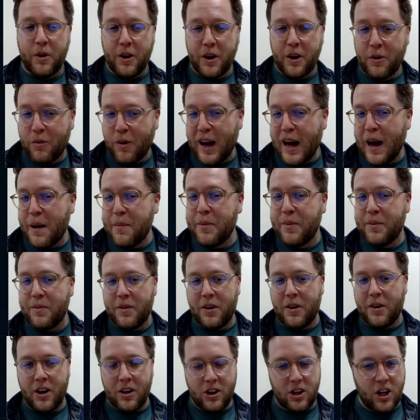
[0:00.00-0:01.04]
We're going to wrap
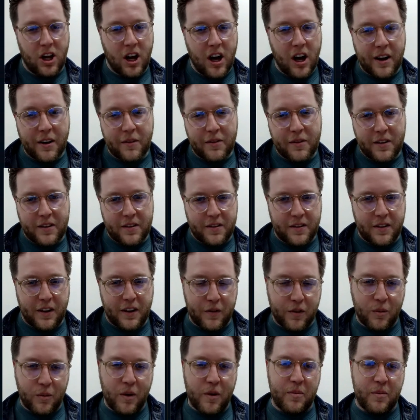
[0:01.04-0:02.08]
a lot of this
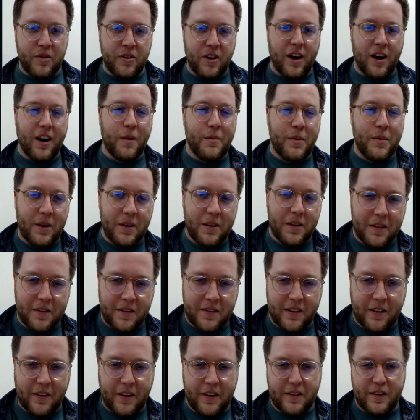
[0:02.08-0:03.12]
stuff that we've been talking about in
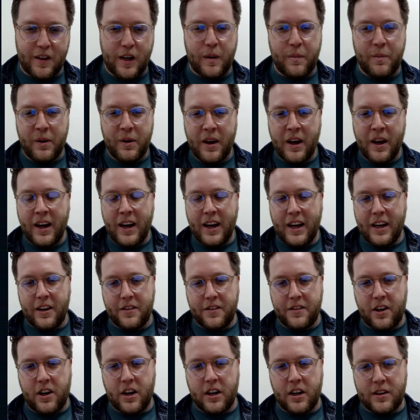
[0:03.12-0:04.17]
this series up in
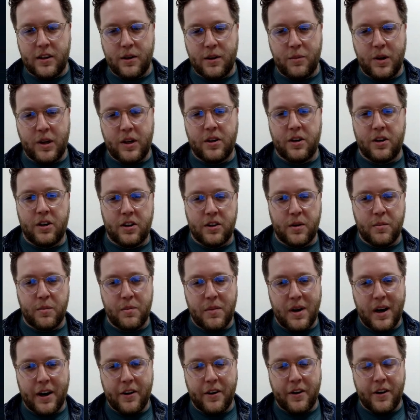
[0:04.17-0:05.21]
a talk that we call the
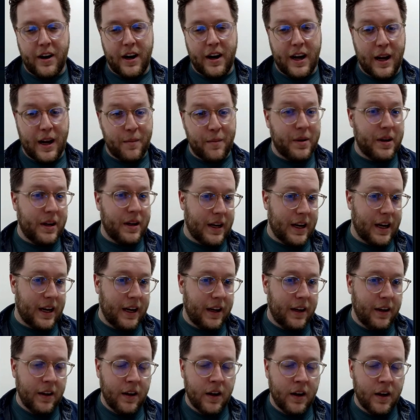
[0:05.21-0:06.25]
Modern
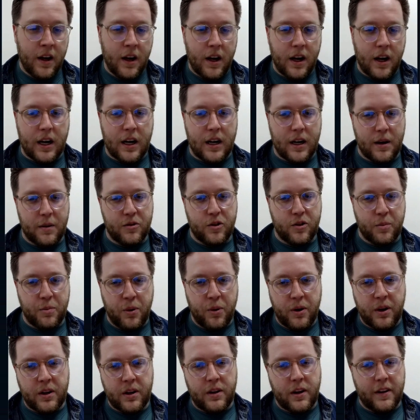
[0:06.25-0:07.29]
IPA. So
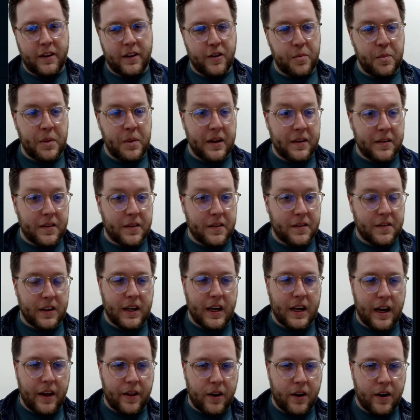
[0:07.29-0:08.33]
putting a lot of these pieces
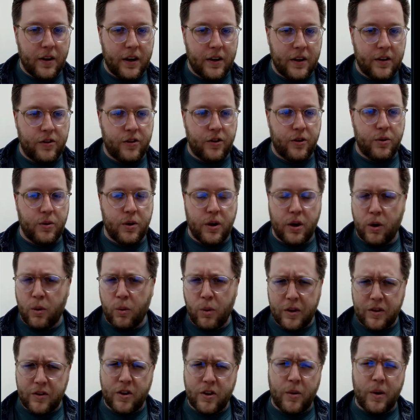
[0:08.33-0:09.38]
together into,
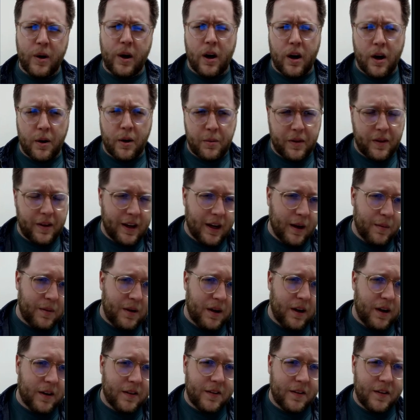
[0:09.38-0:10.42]
what's going on with the
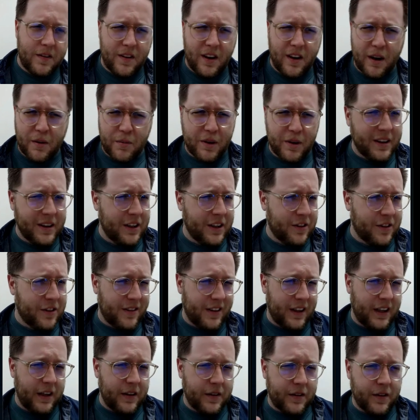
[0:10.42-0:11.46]
IPA, because it's not really
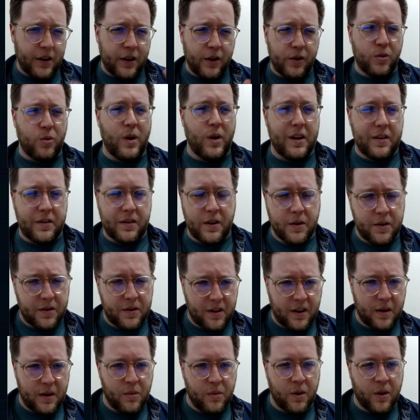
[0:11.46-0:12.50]
just East Coast, West
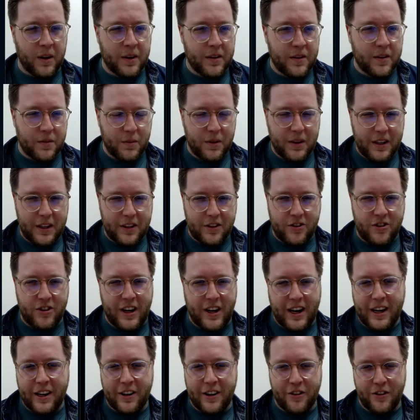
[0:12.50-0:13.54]
Coast anymore. It's really
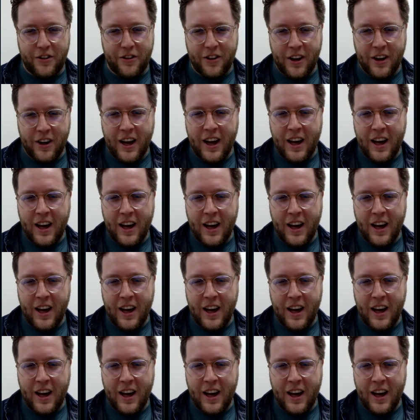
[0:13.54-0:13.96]
changed.